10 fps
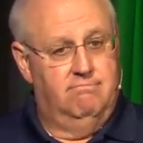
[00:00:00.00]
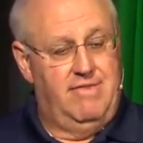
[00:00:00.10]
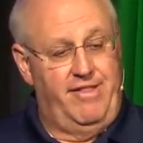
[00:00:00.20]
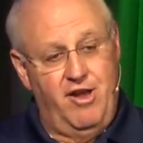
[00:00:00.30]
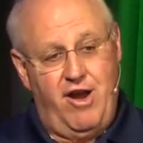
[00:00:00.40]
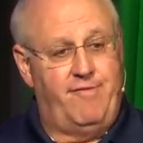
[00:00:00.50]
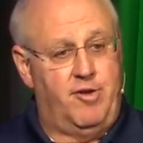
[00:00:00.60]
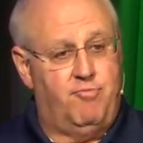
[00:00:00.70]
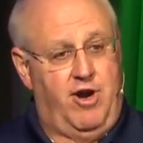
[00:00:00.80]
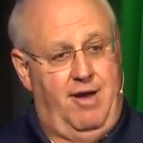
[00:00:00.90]
And they're
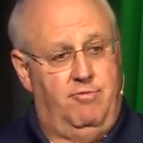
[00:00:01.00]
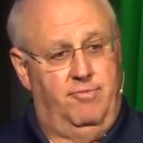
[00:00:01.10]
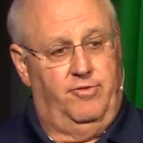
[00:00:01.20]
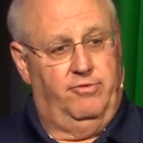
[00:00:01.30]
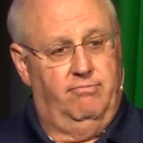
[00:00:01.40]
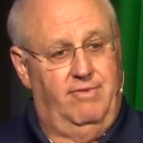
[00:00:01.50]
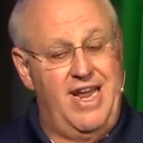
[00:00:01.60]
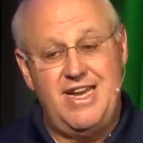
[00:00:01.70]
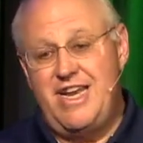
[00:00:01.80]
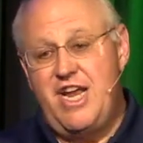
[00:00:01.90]
having problems.
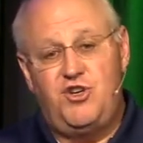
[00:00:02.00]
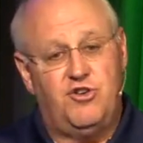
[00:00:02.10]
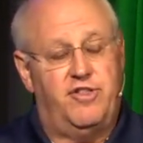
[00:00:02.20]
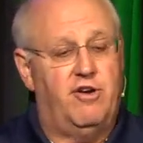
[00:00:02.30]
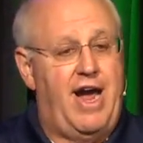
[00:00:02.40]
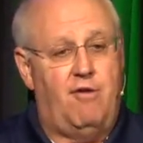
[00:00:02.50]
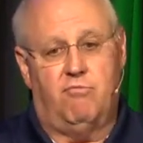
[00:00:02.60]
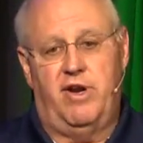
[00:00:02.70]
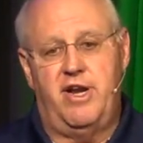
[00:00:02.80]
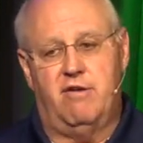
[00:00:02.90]
Indonesia, they're out
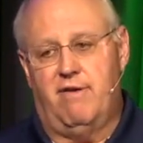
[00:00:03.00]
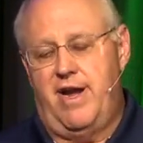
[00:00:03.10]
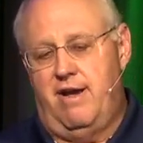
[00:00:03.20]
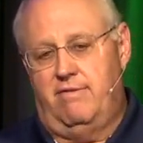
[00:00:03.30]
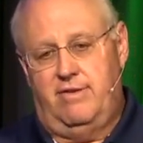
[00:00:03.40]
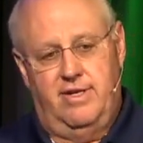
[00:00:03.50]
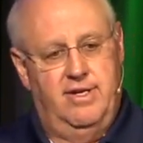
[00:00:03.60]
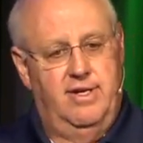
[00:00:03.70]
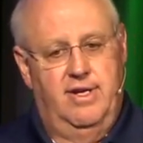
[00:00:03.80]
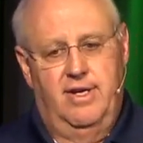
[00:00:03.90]
running around.
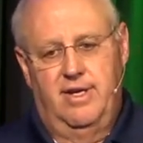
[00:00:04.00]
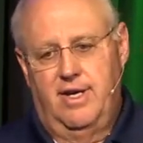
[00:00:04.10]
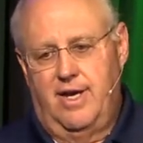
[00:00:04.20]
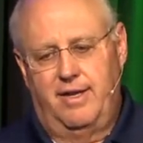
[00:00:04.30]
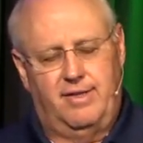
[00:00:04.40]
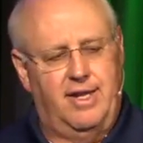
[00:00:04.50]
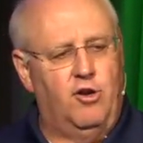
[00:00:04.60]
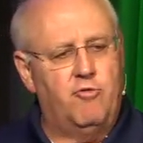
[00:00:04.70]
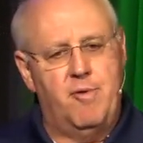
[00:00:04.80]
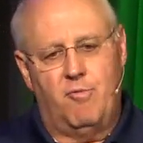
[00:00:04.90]
I, I
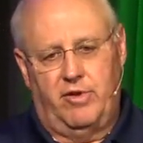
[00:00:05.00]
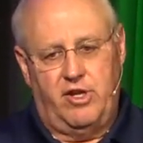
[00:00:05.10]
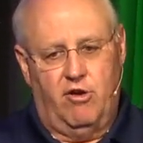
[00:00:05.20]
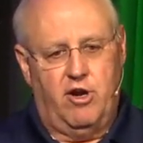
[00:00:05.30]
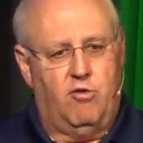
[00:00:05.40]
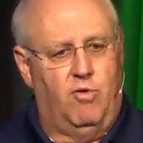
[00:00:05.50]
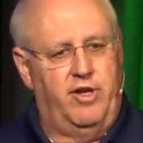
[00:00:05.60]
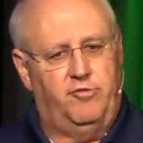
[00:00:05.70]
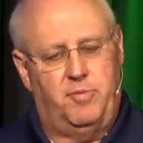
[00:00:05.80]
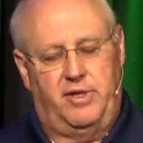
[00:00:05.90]
don't remember what the article
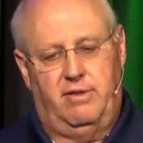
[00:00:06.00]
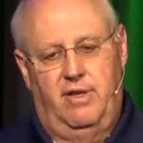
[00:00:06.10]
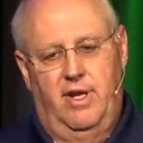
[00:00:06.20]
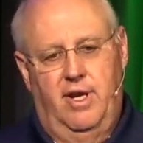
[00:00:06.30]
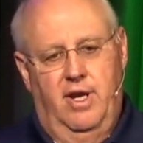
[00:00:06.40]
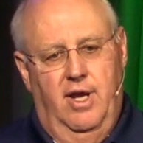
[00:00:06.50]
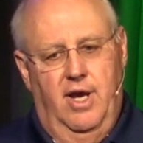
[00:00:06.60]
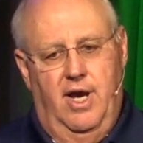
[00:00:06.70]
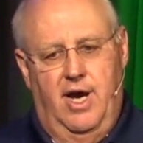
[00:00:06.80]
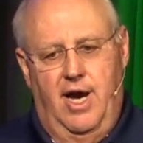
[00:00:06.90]
was, but
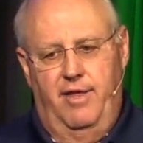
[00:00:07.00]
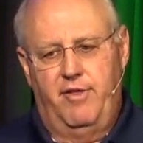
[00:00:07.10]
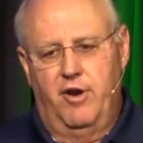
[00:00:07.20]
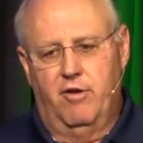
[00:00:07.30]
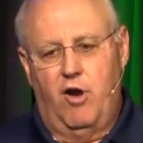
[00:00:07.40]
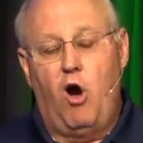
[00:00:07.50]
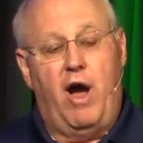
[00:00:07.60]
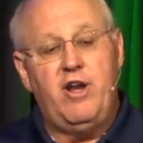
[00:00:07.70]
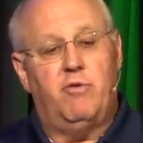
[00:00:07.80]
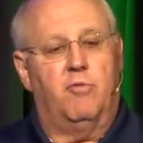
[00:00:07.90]
Uh, there, oh,
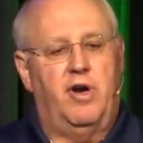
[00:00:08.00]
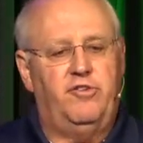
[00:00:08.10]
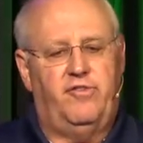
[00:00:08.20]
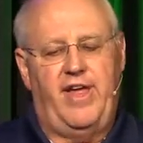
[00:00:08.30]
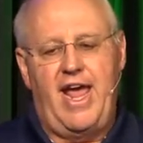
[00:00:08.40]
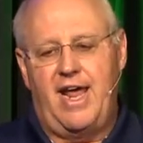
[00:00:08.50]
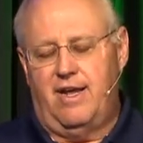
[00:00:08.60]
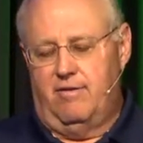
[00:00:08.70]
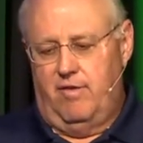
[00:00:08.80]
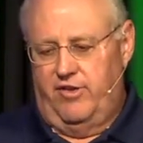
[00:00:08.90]
I know what it was. They had
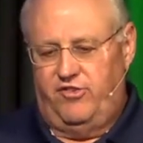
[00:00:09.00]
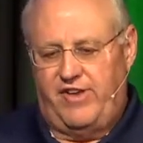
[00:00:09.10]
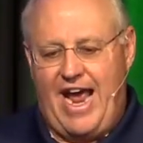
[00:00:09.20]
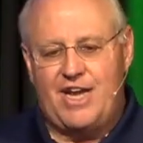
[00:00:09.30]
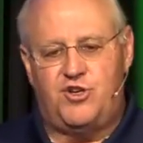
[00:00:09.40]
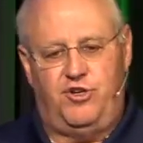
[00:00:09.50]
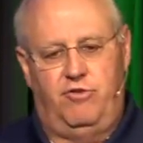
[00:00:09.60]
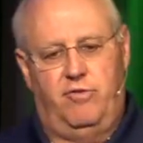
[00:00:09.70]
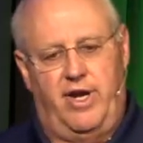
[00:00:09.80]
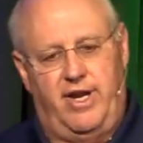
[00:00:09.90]
a, a
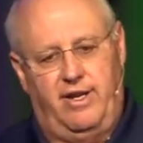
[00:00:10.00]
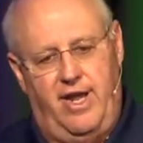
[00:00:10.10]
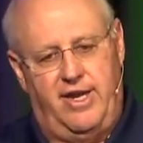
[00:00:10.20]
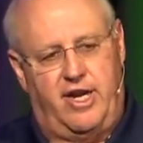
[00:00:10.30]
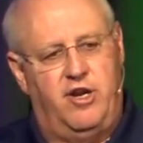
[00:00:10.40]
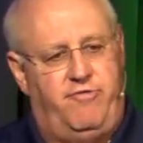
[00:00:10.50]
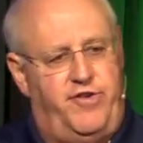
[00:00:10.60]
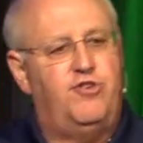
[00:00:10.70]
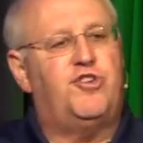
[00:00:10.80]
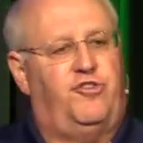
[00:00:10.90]
statue at a, at a
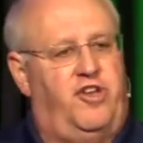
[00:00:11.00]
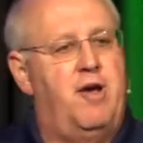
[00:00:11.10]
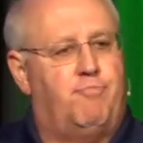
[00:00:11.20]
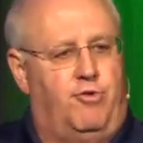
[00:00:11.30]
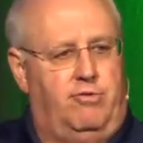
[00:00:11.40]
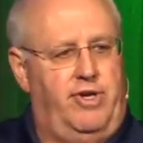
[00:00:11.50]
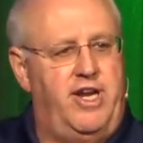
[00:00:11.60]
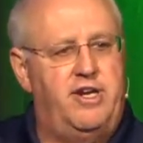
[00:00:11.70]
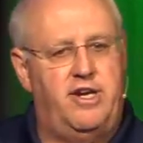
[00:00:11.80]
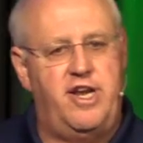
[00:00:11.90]
Confucius temple in
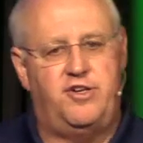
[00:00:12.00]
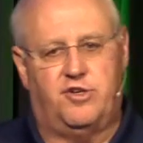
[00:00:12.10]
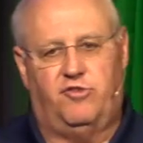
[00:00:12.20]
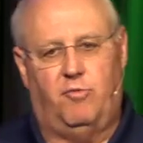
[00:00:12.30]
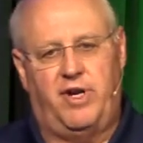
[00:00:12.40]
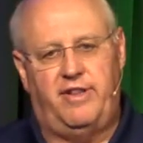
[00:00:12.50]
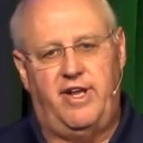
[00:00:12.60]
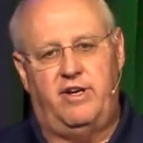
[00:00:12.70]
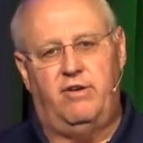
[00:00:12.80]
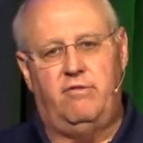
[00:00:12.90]
Indonesia. So what did
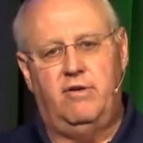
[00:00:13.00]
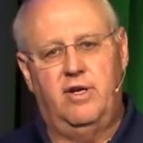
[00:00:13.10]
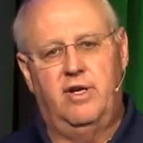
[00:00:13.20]
they do?